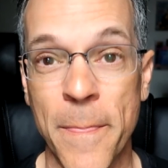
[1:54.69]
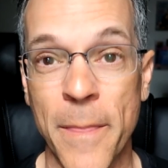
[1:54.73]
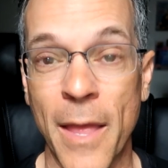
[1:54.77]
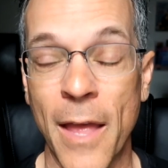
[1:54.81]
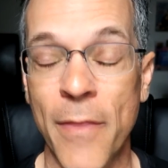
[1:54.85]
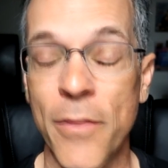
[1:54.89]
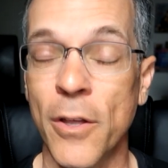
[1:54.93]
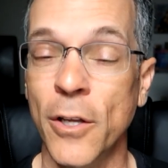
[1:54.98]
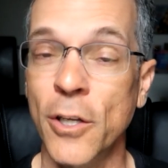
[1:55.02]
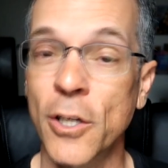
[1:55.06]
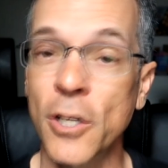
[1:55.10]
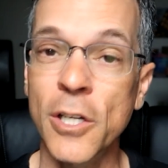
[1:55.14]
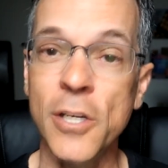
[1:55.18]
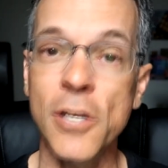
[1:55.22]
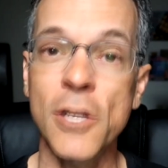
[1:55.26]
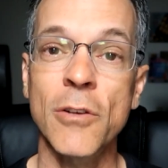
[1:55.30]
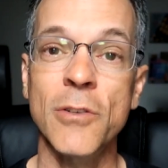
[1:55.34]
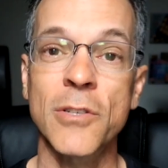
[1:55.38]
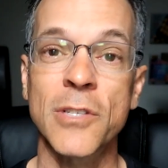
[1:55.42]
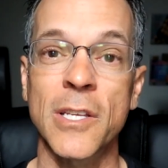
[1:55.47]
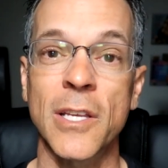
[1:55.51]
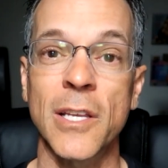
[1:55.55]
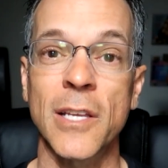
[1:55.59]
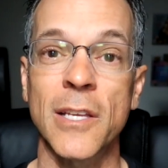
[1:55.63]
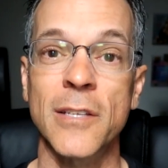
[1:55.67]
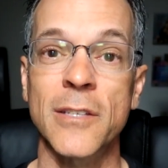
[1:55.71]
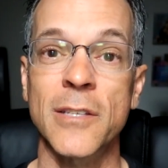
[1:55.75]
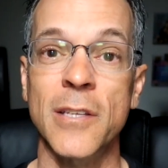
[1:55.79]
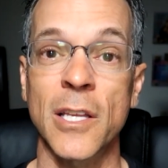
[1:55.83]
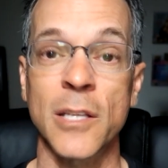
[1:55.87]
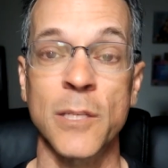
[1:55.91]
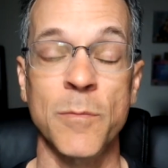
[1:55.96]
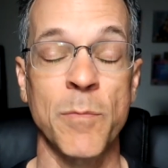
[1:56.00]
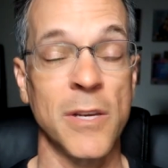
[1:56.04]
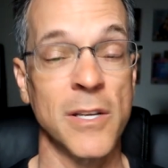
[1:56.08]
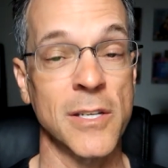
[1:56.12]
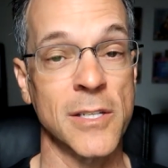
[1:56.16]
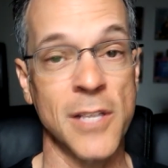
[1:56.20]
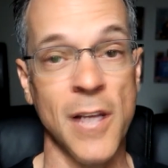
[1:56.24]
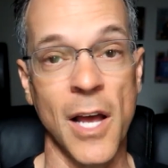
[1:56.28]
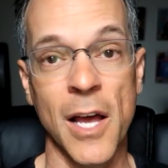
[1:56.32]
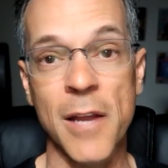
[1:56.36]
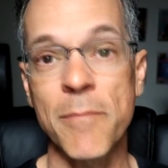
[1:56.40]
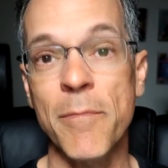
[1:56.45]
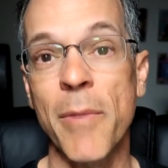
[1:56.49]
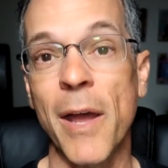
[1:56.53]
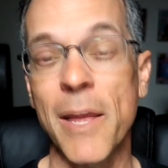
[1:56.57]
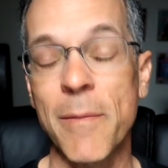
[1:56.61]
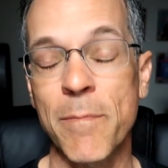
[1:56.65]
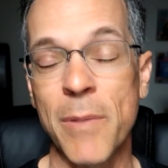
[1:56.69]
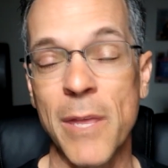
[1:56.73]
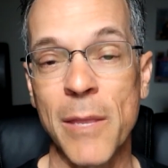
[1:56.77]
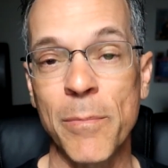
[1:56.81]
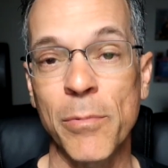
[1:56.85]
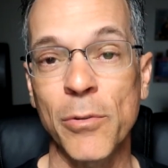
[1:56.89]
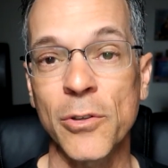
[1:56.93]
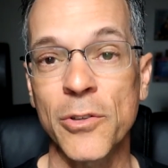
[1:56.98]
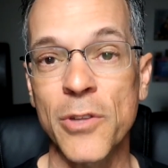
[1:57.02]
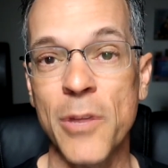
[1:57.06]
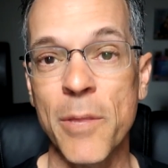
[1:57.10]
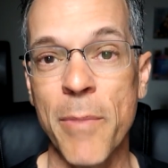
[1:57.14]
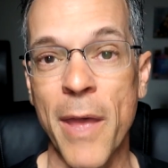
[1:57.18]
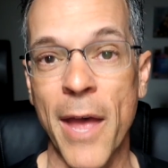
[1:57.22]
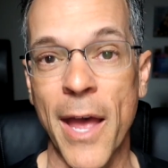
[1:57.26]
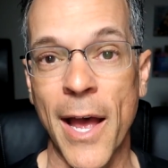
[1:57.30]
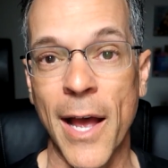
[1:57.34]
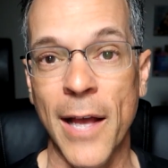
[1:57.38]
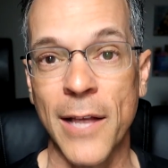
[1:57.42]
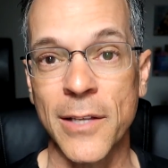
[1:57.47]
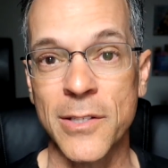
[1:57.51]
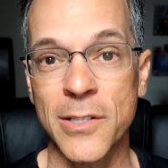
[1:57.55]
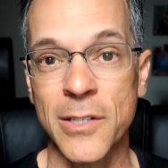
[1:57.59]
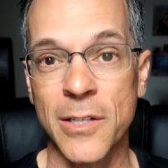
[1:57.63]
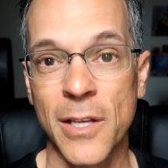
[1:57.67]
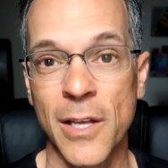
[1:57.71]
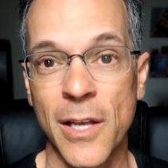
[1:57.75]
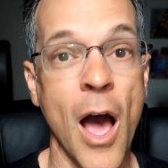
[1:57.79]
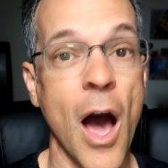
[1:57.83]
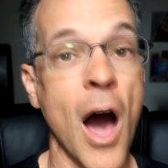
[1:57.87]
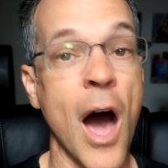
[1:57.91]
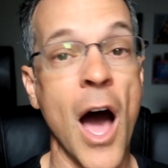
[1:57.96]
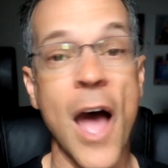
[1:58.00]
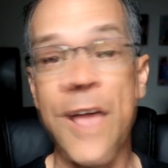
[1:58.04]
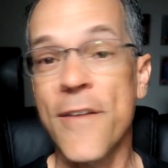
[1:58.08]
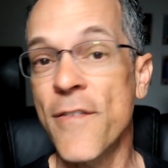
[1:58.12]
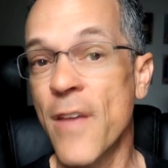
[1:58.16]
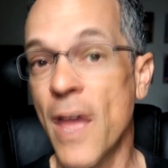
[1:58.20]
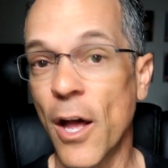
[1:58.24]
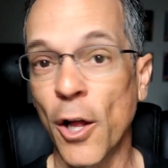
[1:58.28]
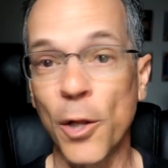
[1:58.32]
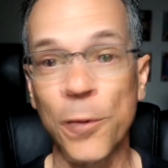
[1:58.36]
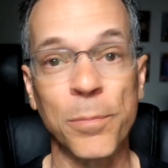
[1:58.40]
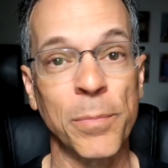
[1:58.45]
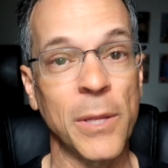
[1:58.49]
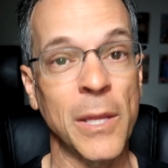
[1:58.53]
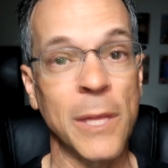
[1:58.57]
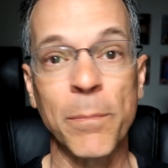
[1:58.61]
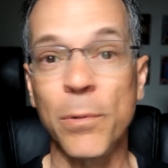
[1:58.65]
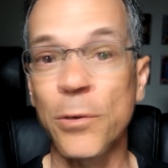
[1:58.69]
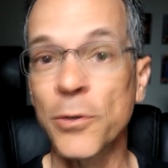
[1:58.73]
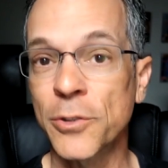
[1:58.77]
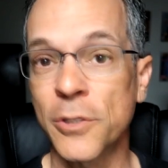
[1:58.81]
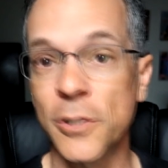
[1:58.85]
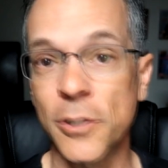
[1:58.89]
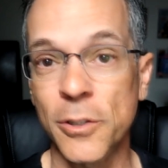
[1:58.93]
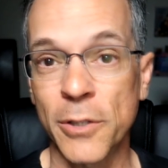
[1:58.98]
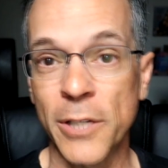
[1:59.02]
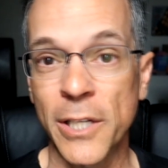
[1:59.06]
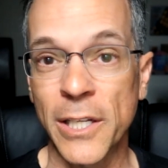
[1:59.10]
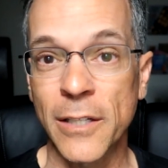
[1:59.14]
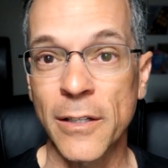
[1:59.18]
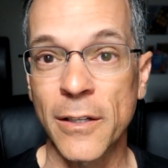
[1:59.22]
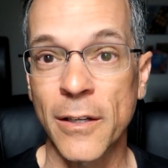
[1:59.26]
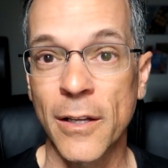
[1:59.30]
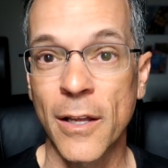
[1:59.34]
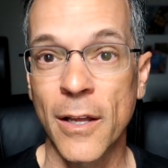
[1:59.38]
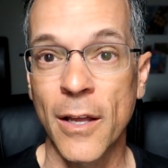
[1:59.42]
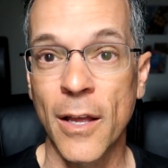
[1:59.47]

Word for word: And the good news is it's been done by people in the past. I've helped people do it.